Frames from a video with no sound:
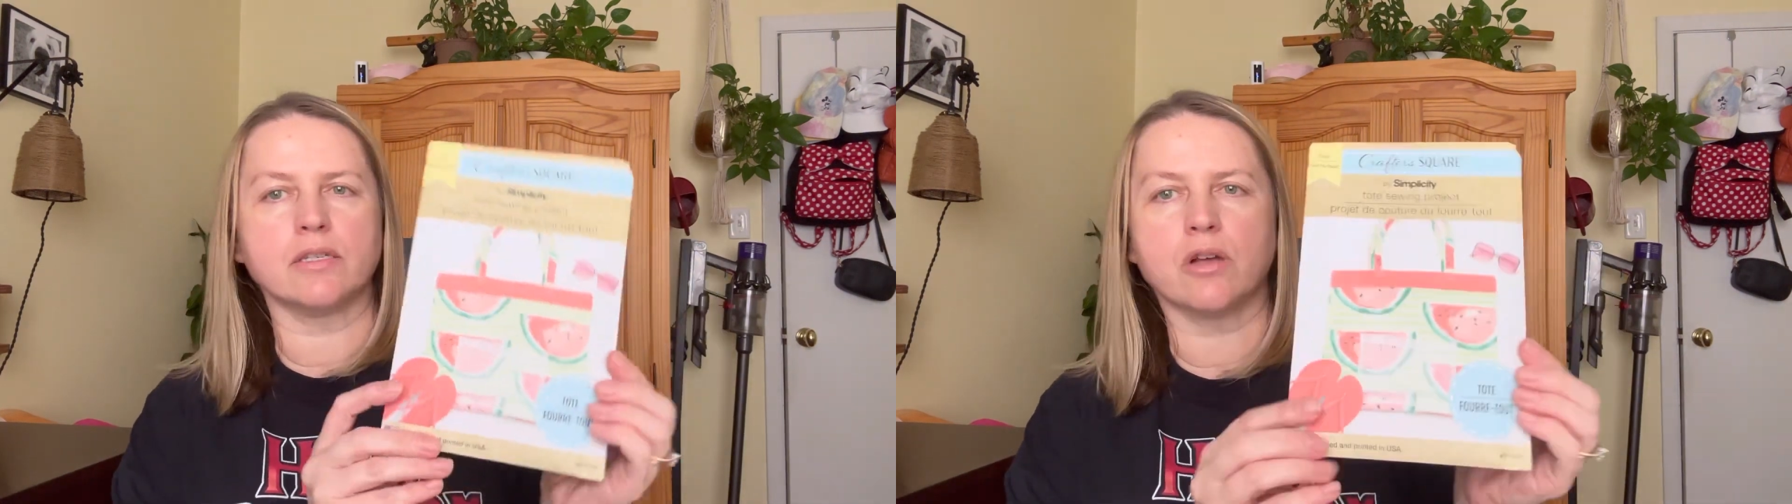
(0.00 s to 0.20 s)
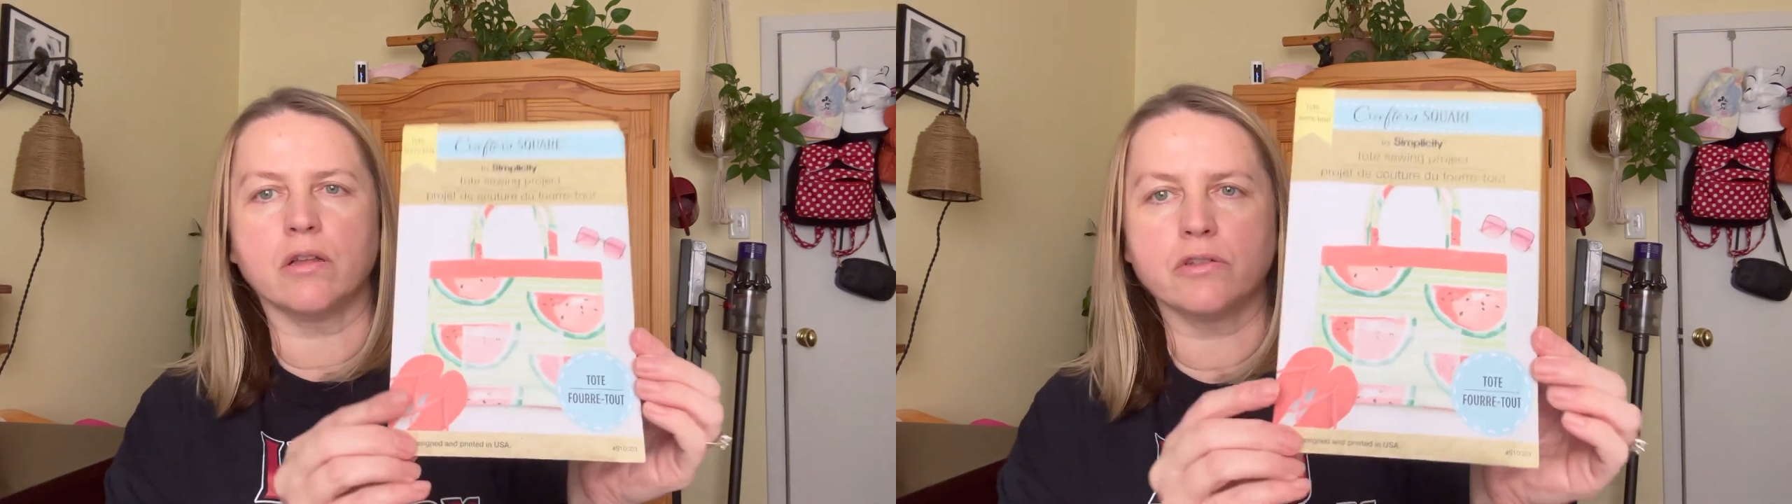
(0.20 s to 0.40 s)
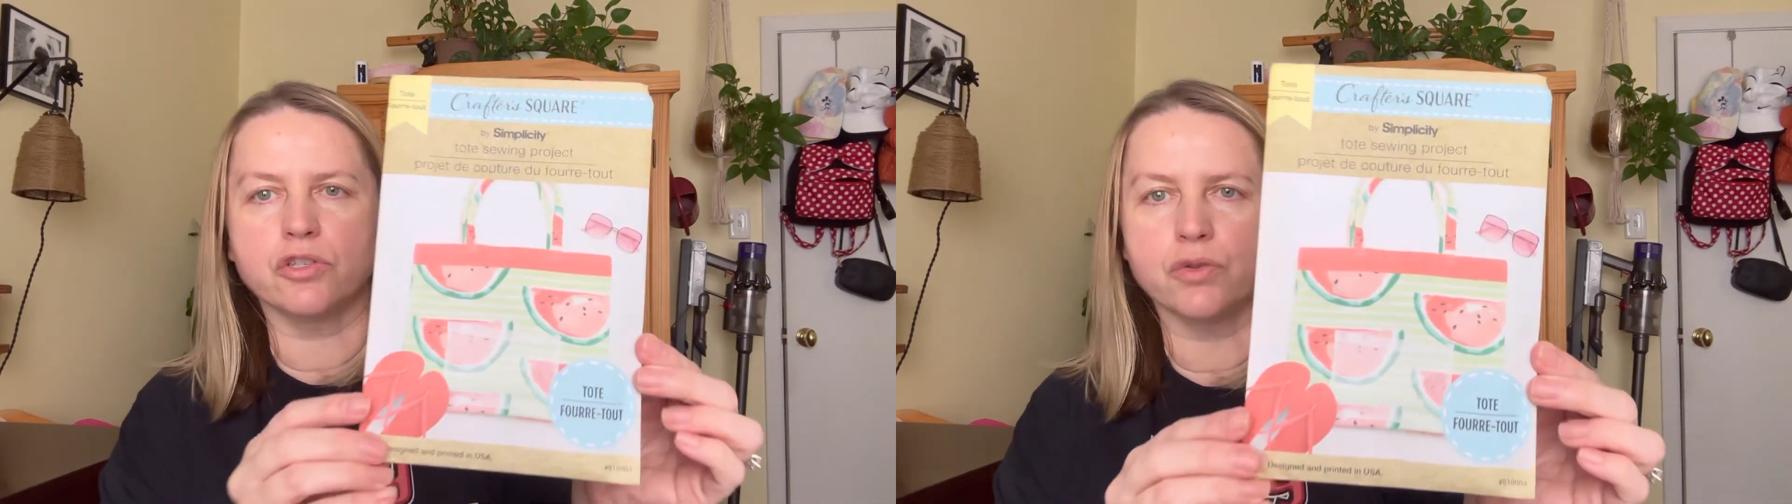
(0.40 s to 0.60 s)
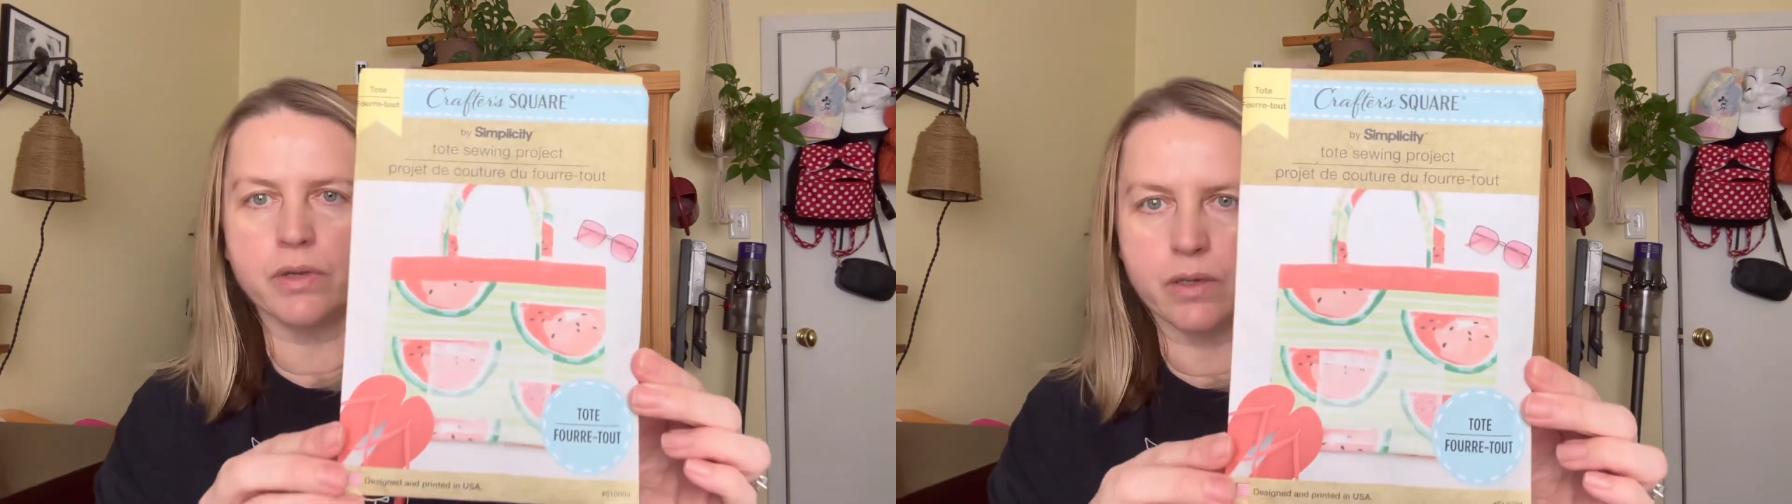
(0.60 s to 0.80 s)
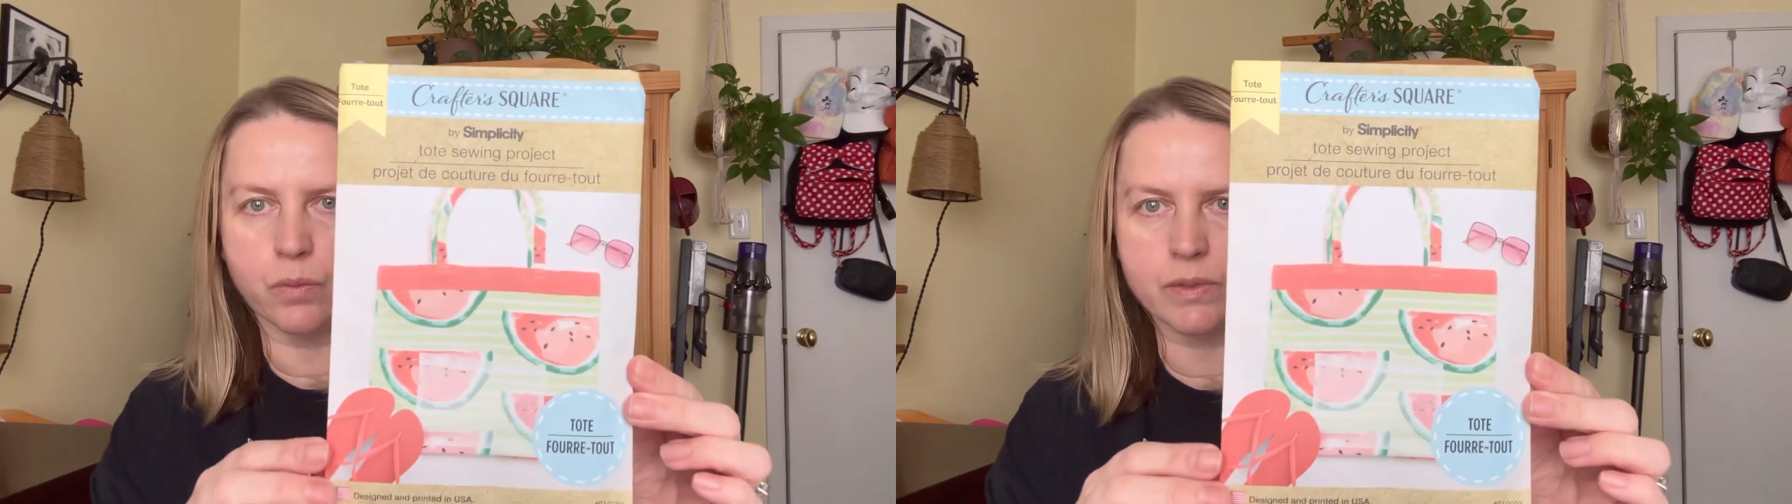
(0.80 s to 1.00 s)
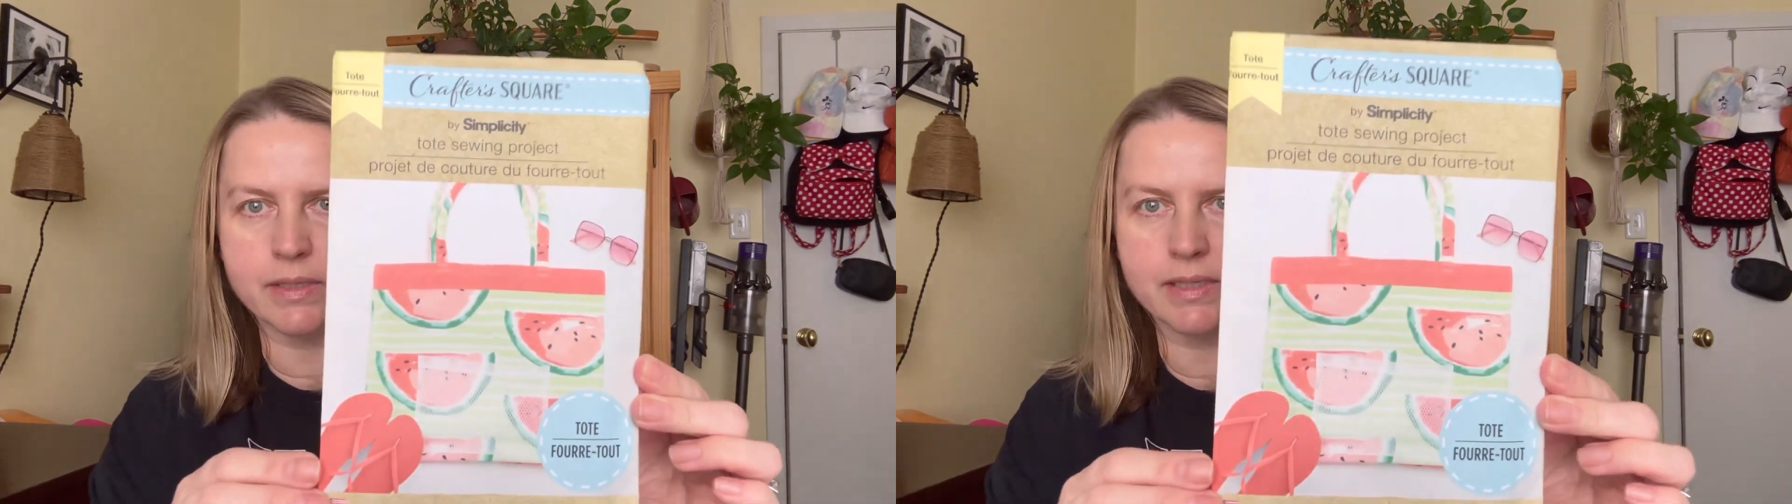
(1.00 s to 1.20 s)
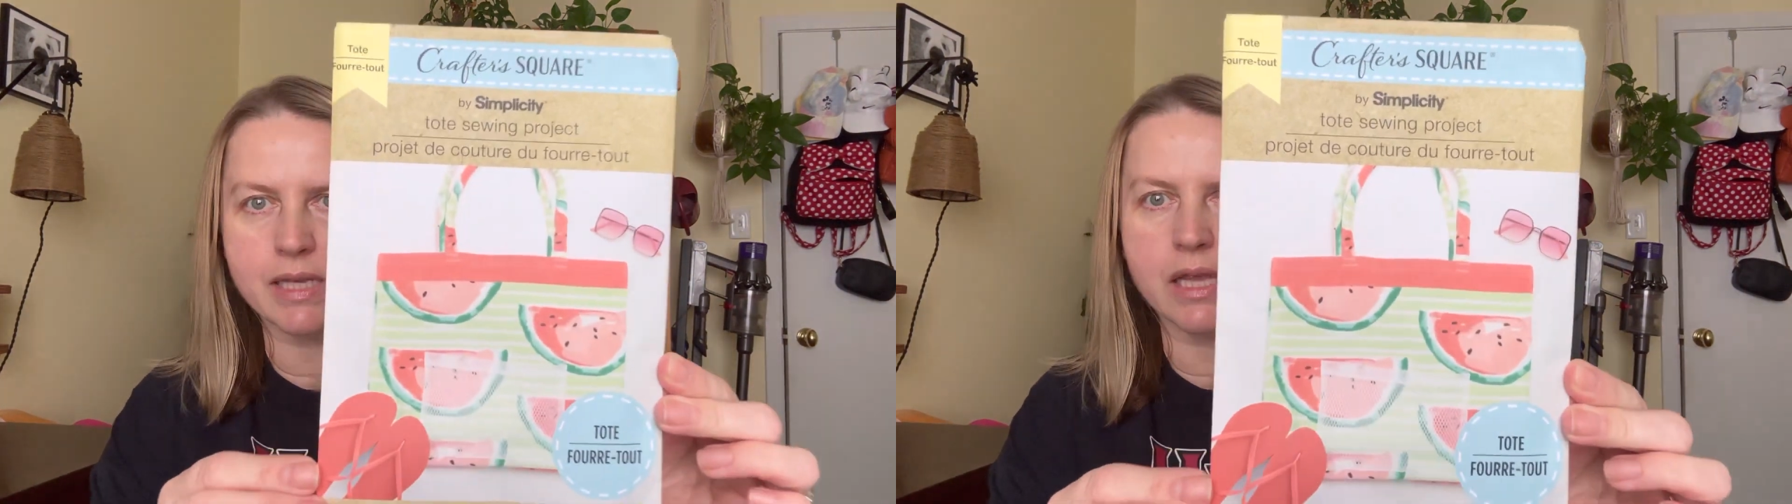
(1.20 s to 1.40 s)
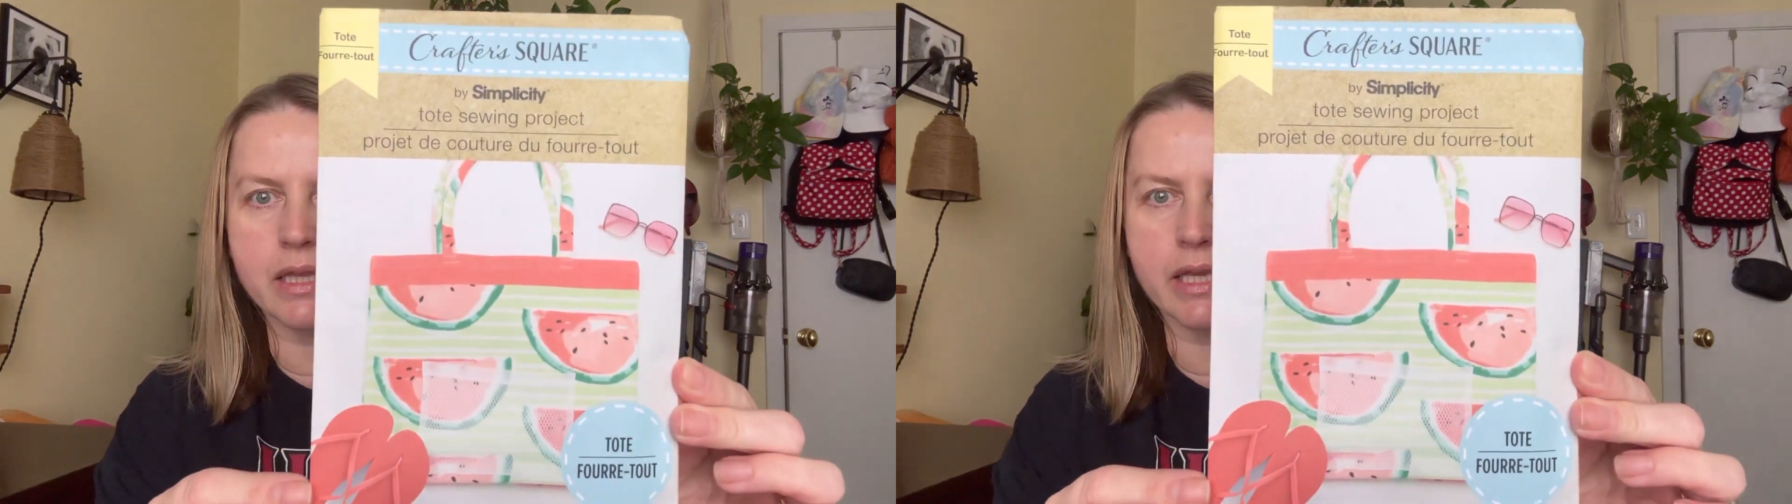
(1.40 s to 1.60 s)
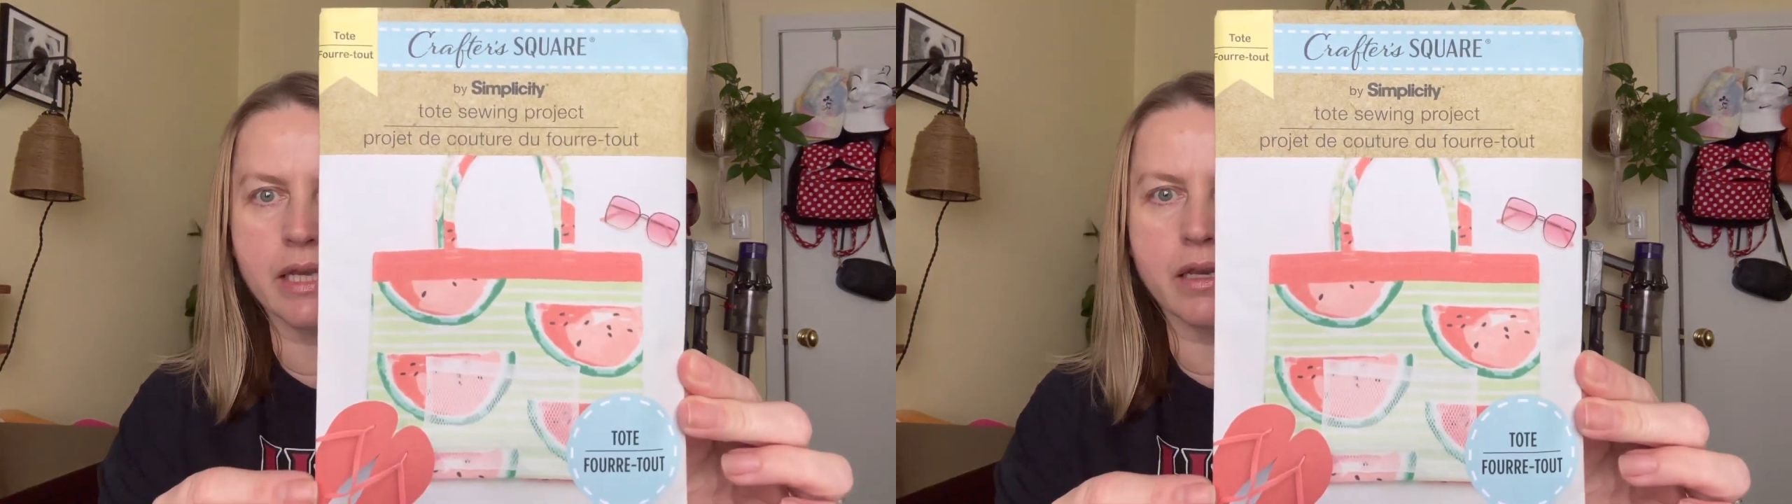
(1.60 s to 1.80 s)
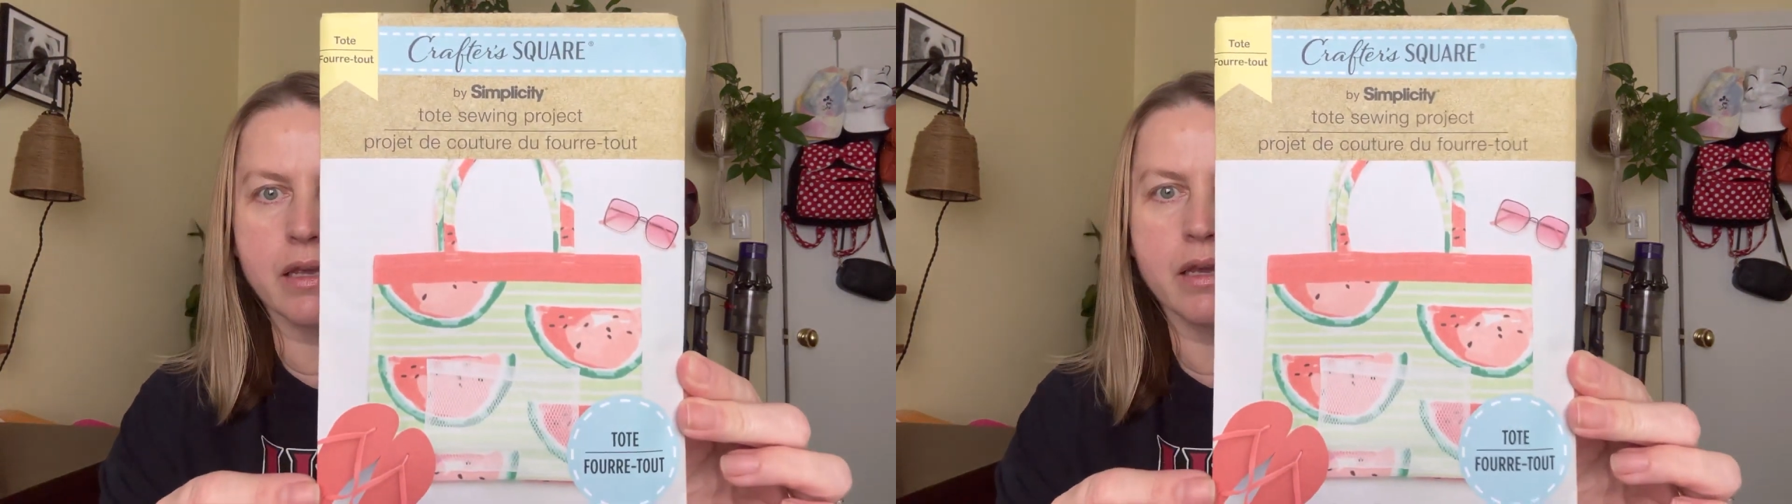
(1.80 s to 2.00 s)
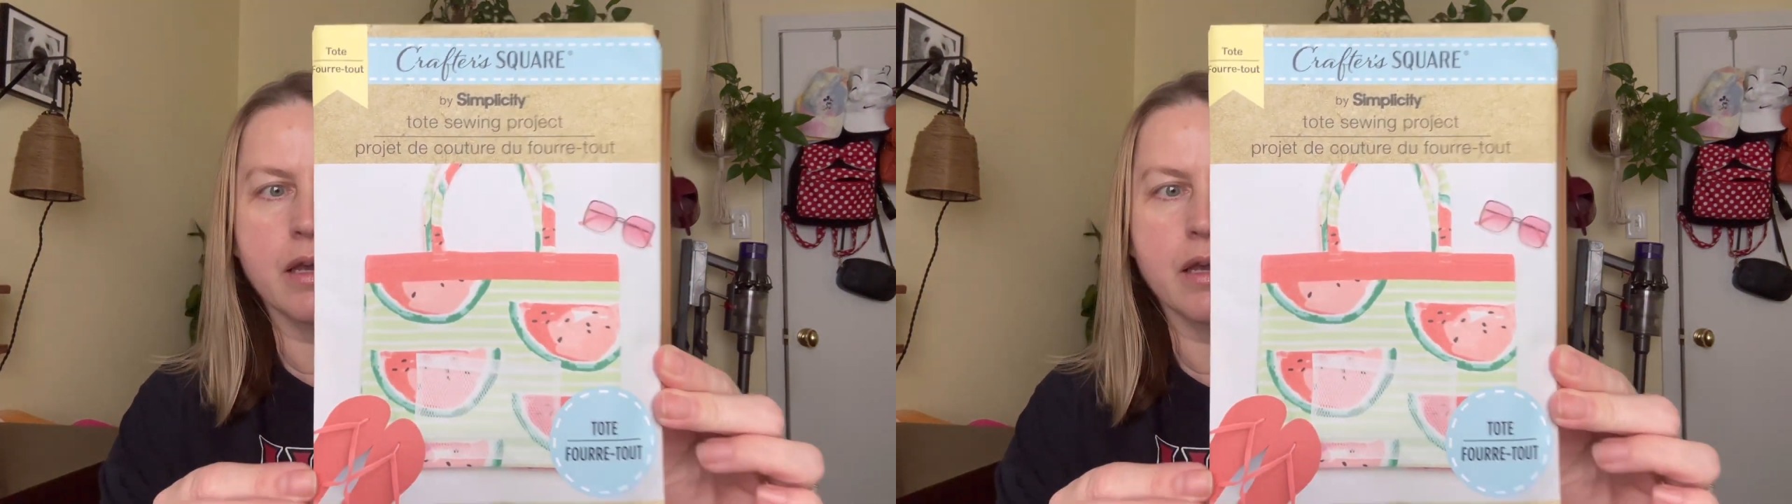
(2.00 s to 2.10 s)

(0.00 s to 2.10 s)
Dollar Tree was selling